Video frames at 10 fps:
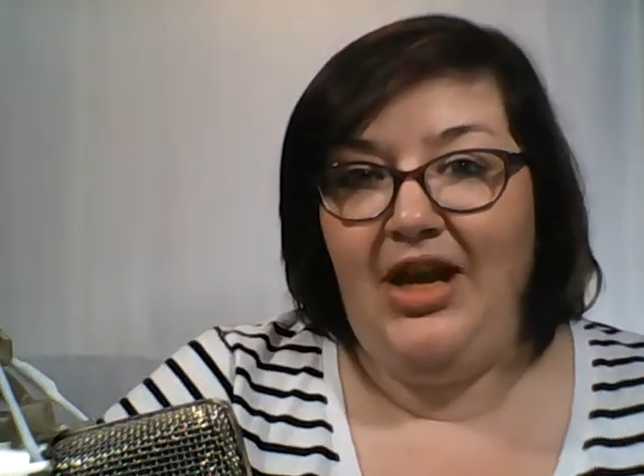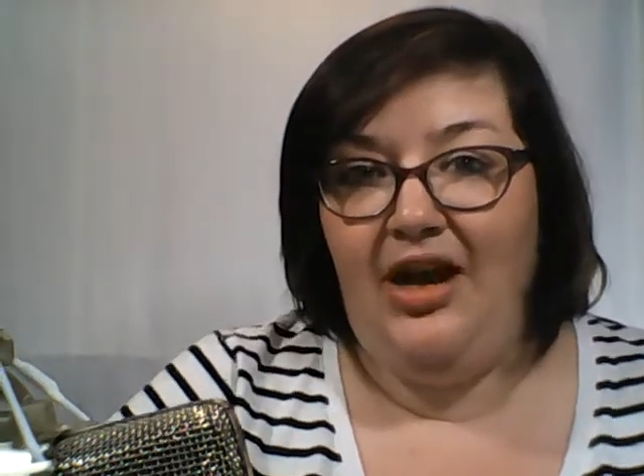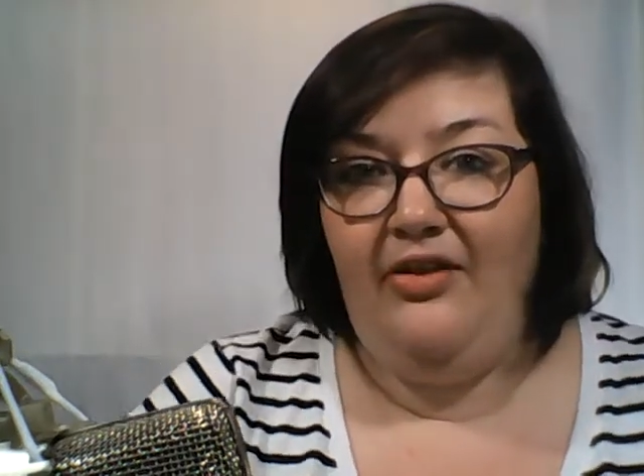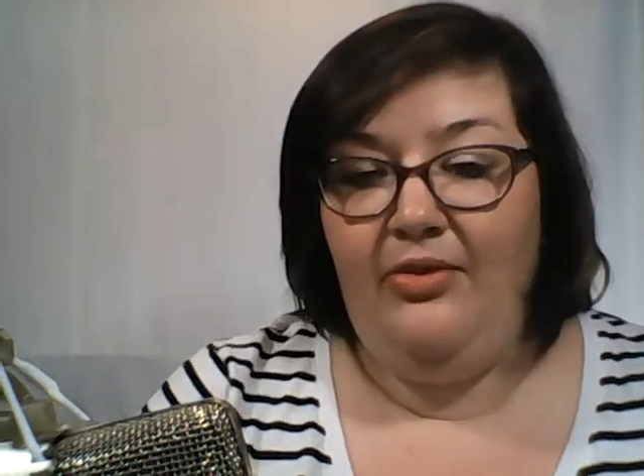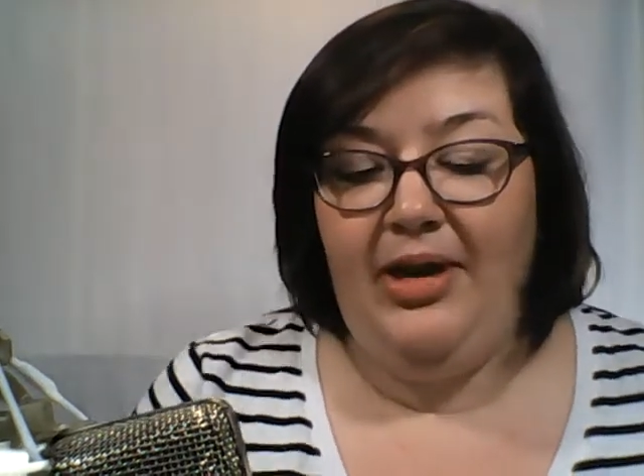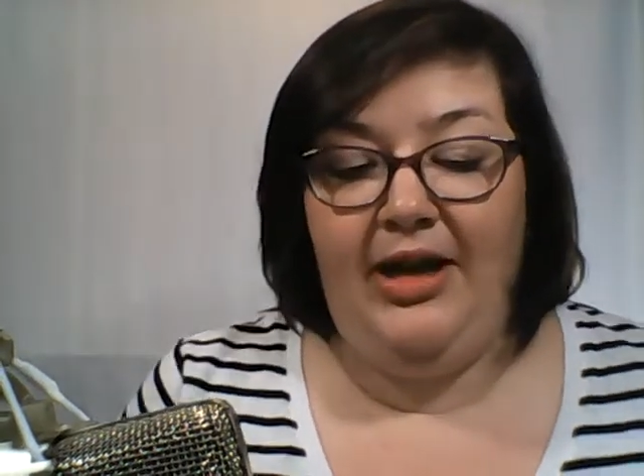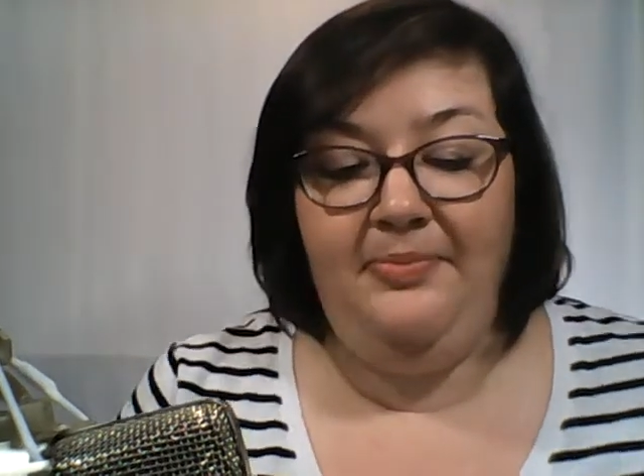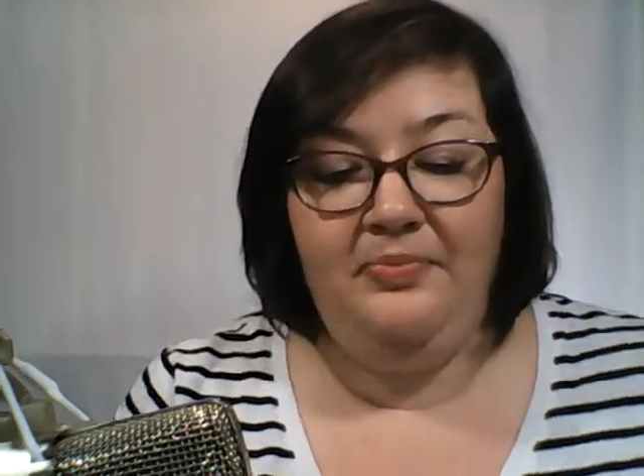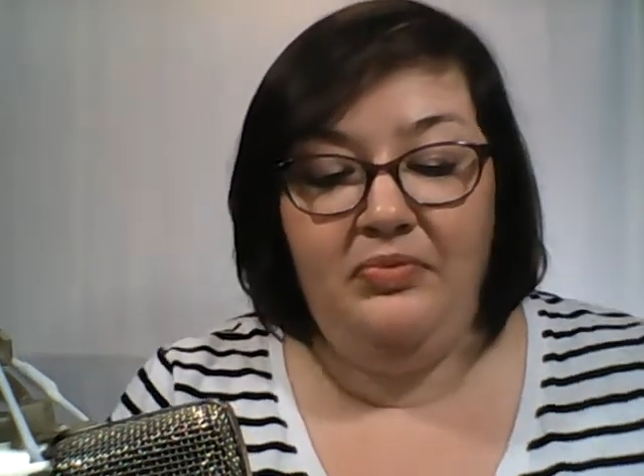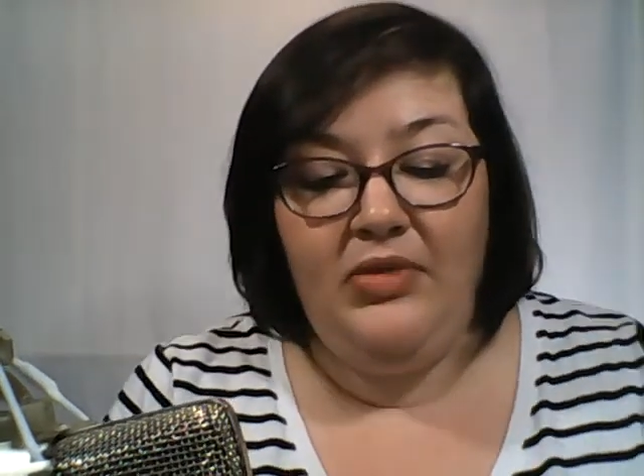Hi everybody,
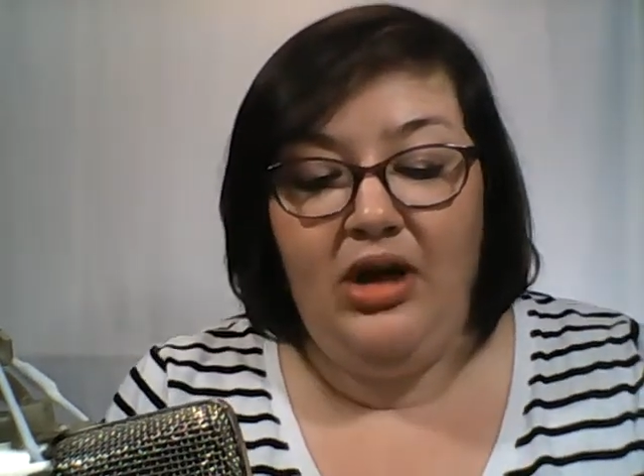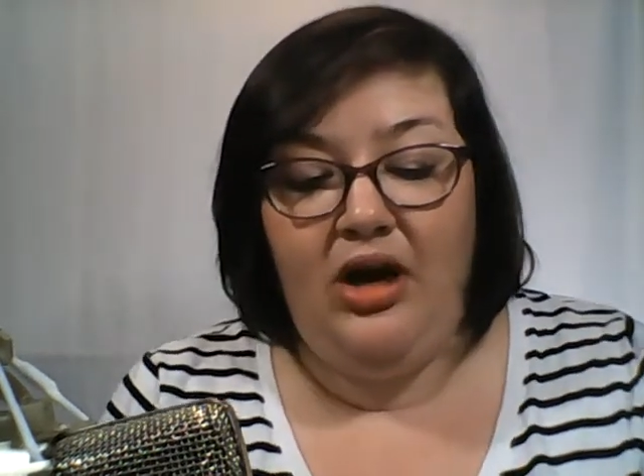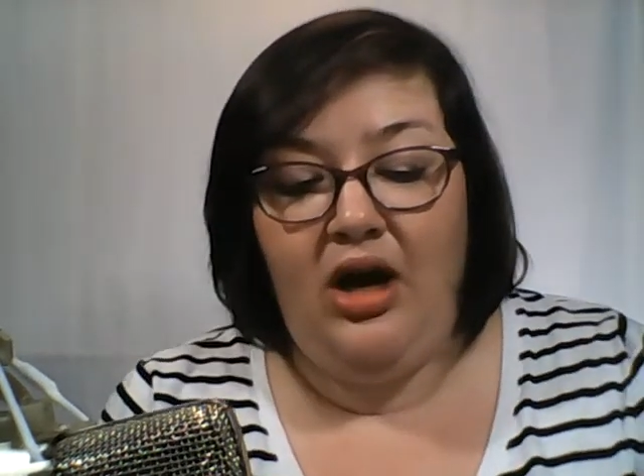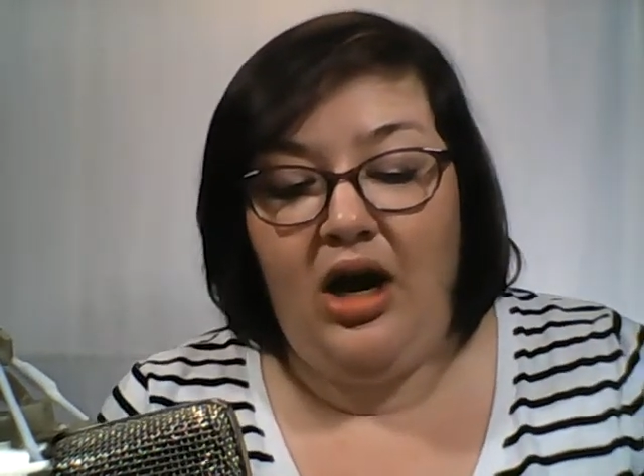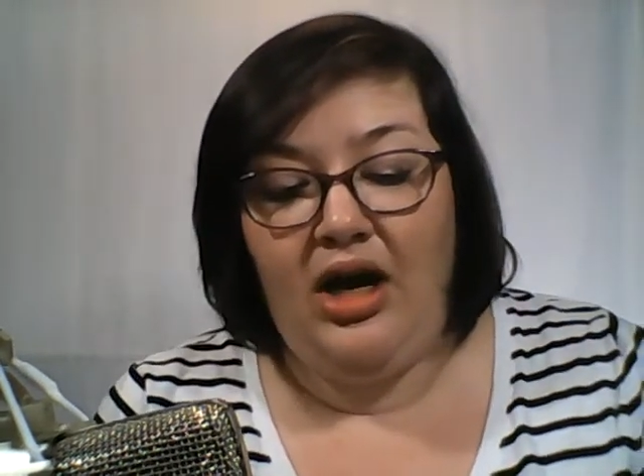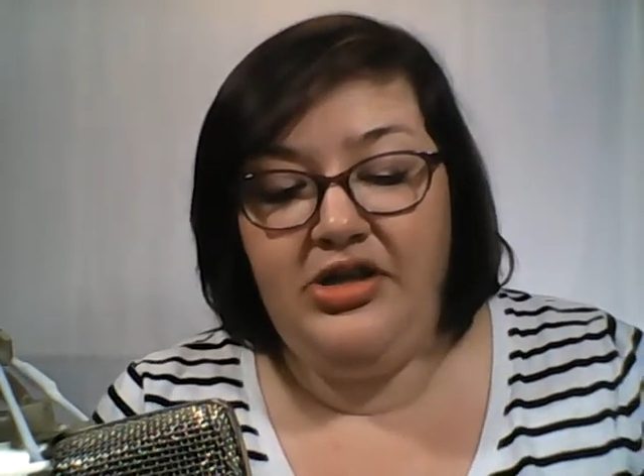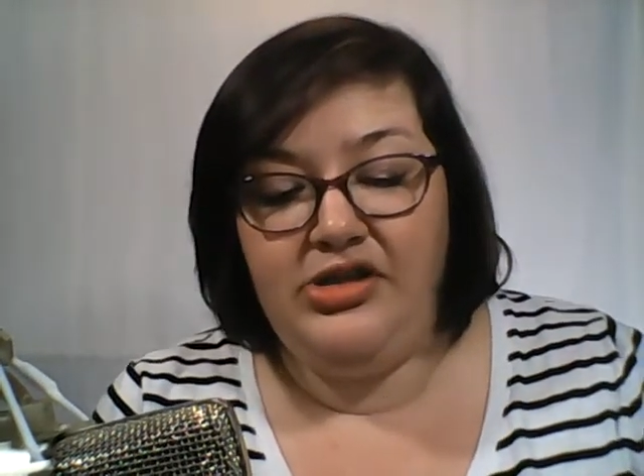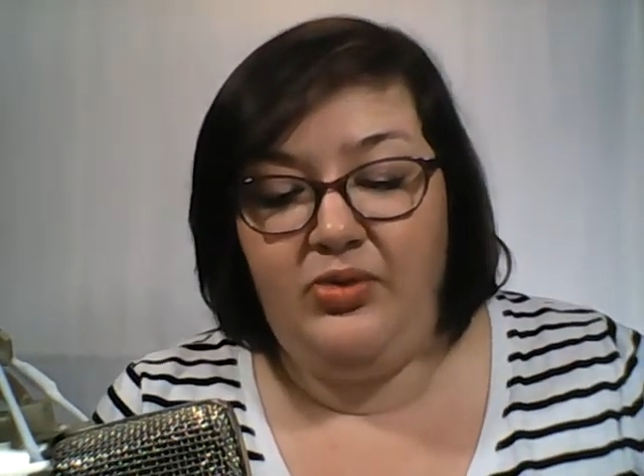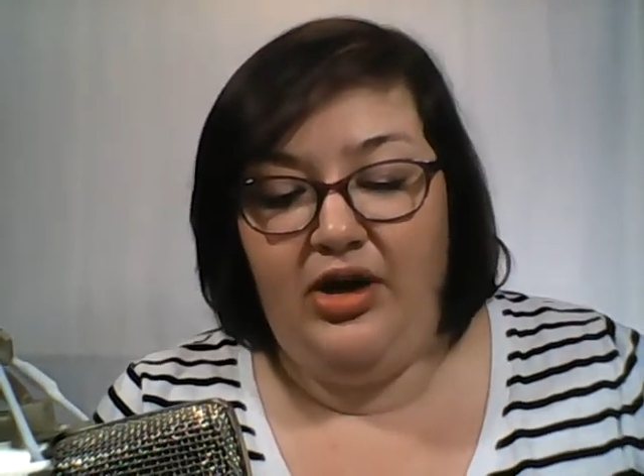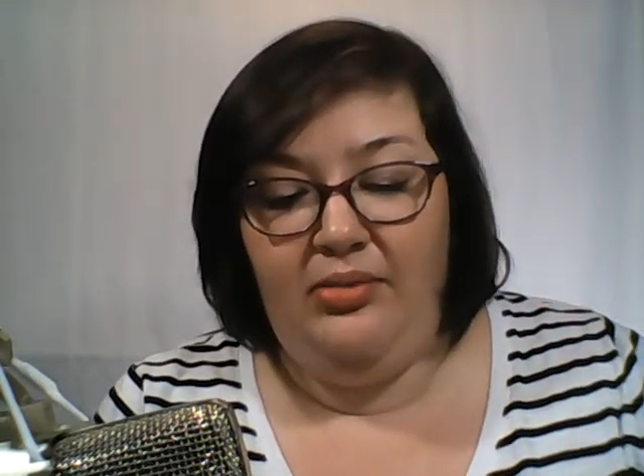I
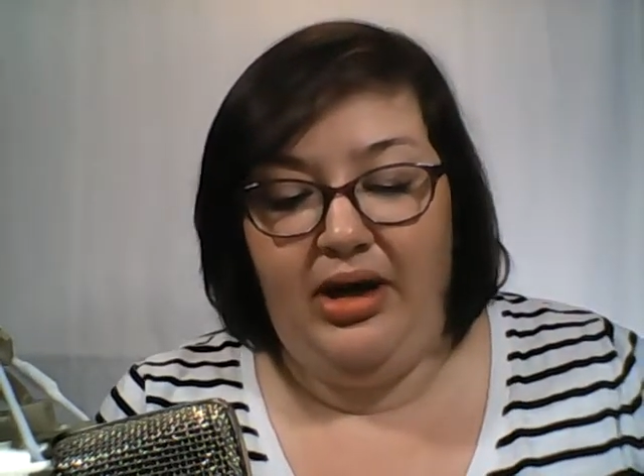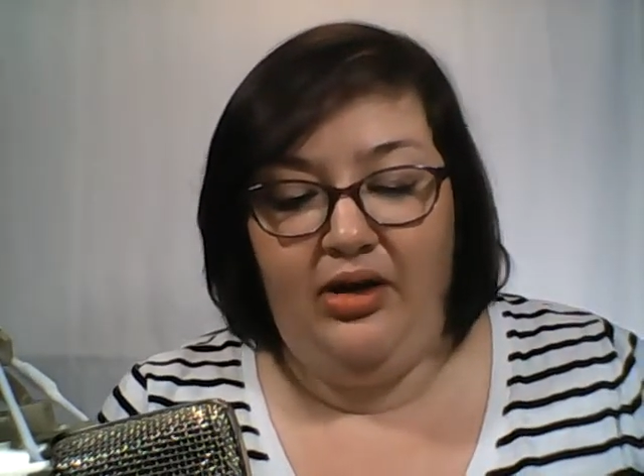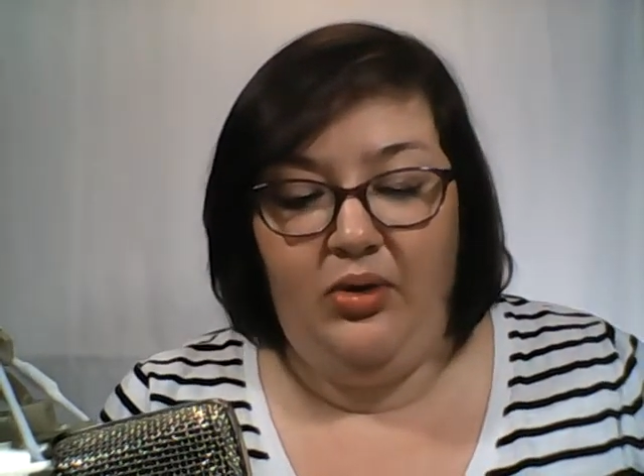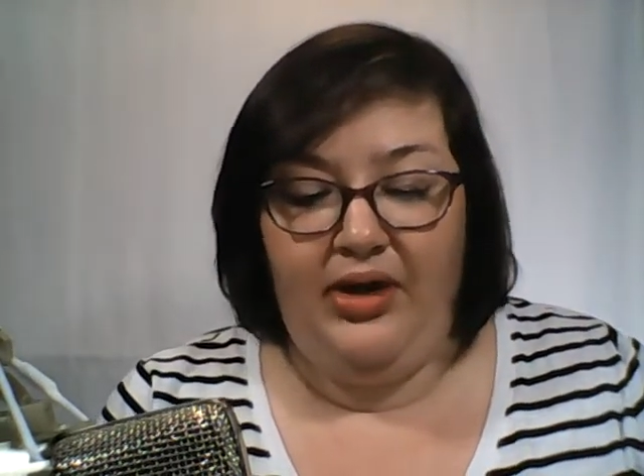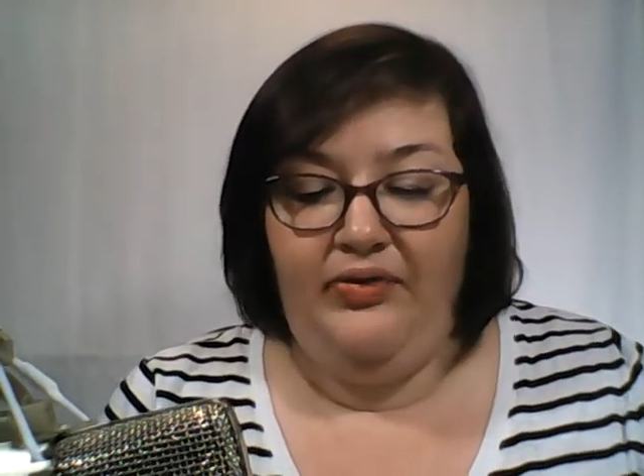just wanted to make a quick